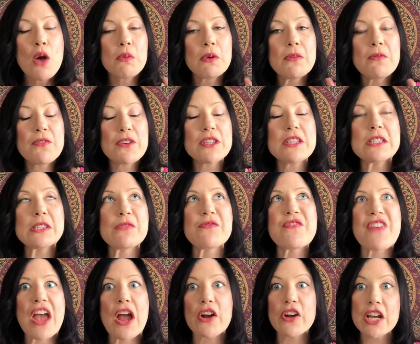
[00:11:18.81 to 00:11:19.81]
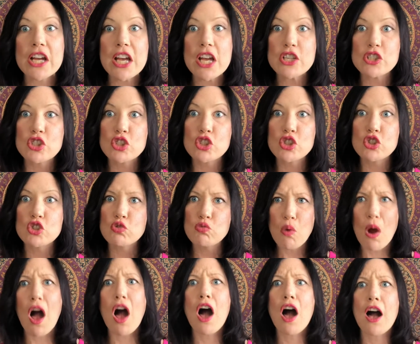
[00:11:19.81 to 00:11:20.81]
we feel this very
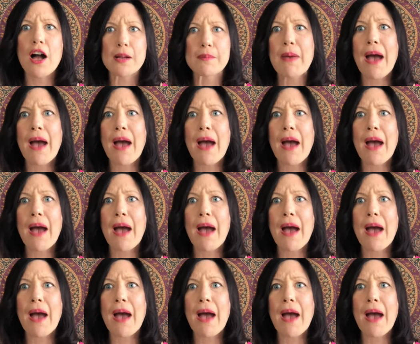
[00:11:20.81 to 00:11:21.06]
strong,